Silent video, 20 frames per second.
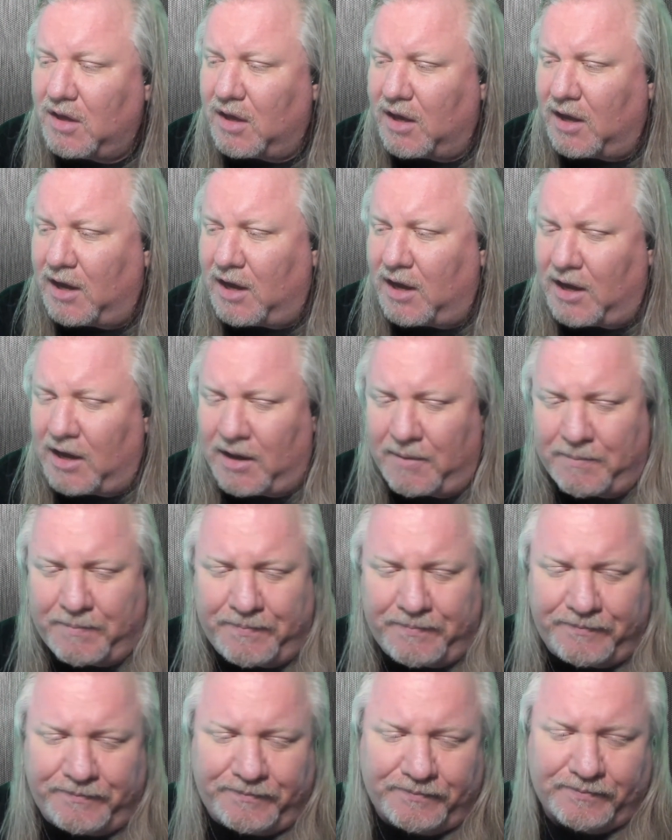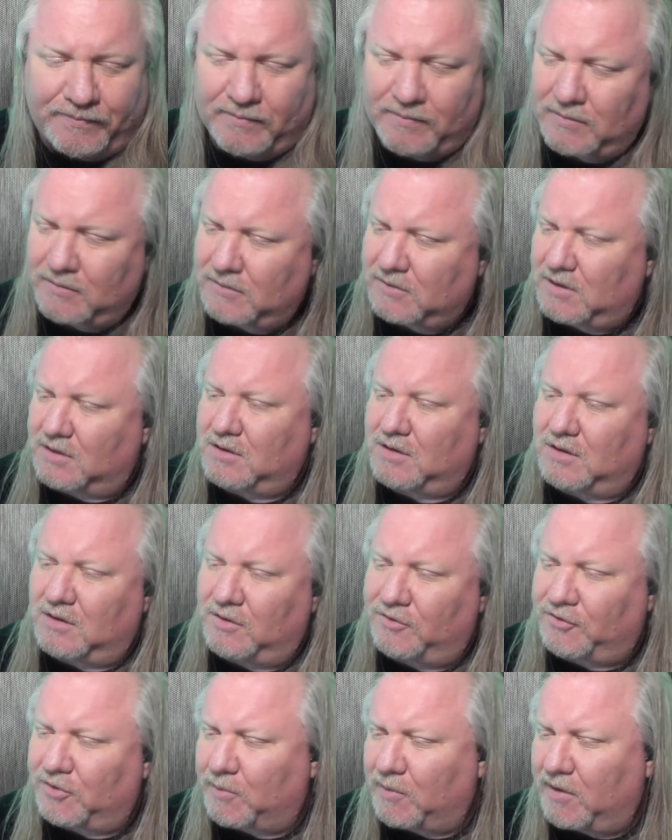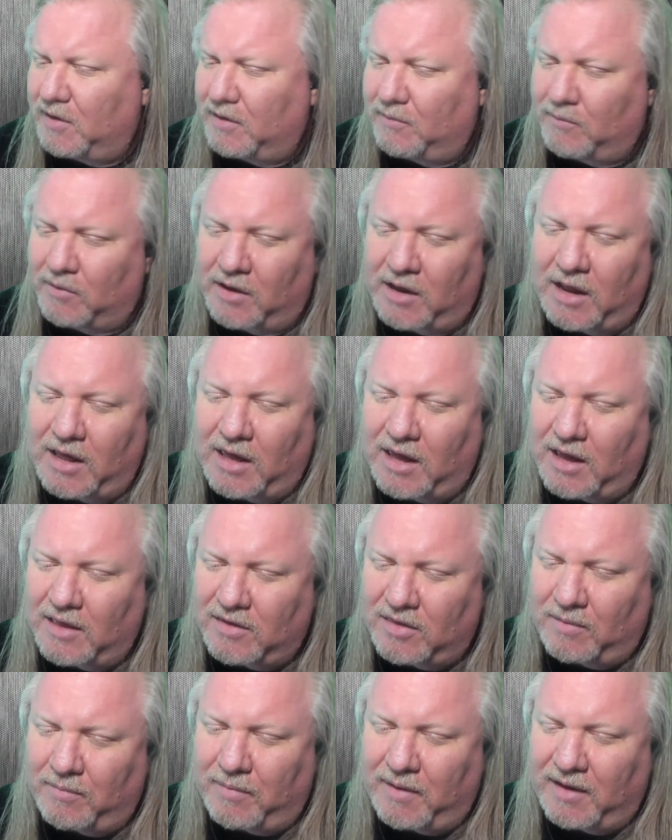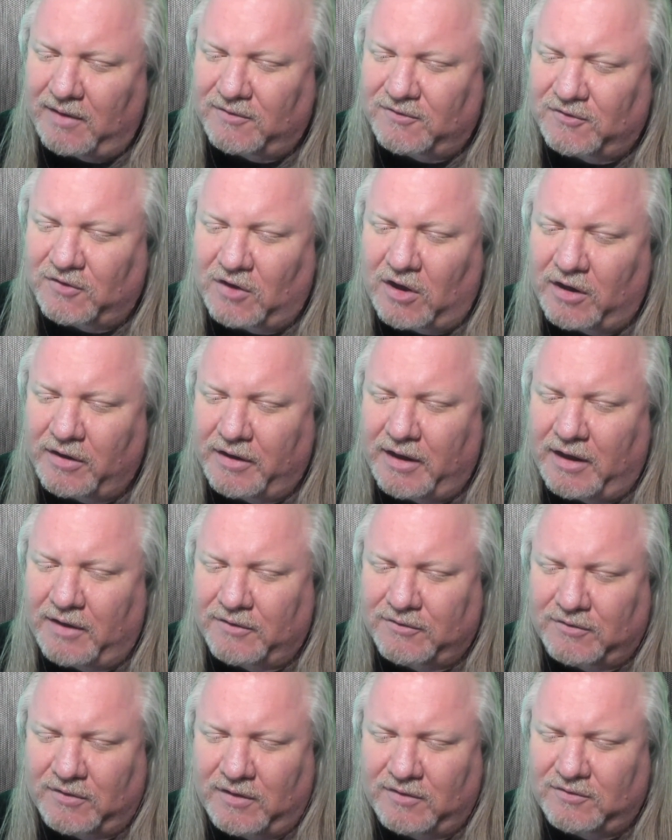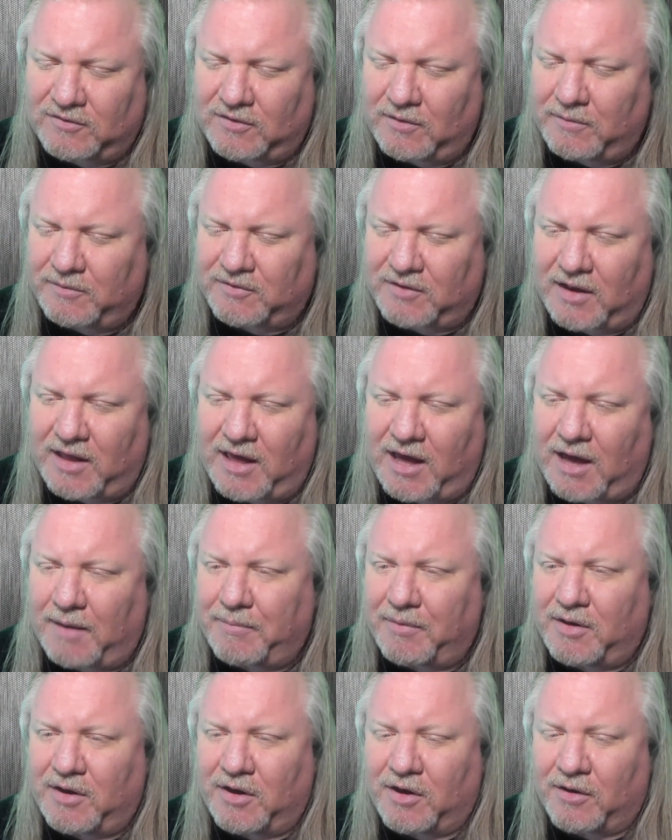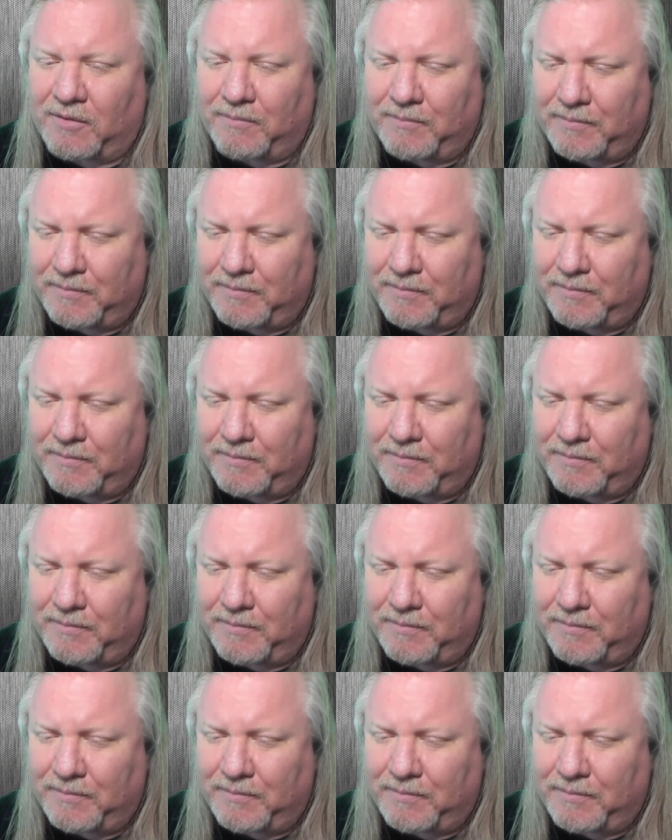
Looks like we're getting into the main song now, so let's see what's going to happen here.